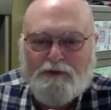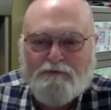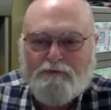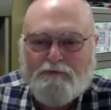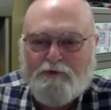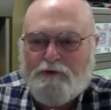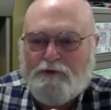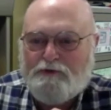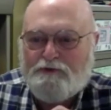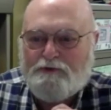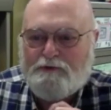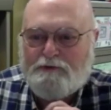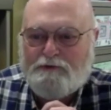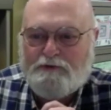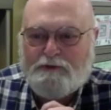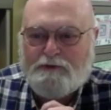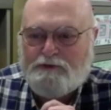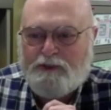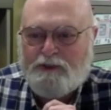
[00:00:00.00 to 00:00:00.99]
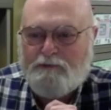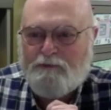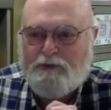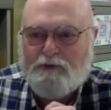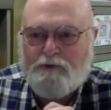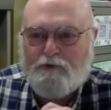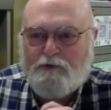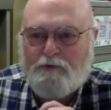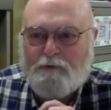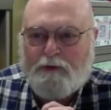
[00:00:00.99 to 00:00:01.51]
folks and same
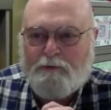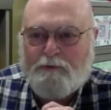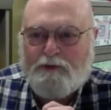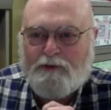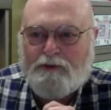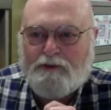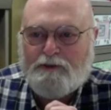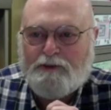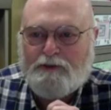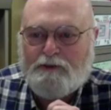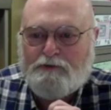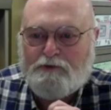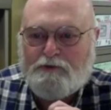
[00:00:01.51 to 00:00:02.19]
thing with my middle kid.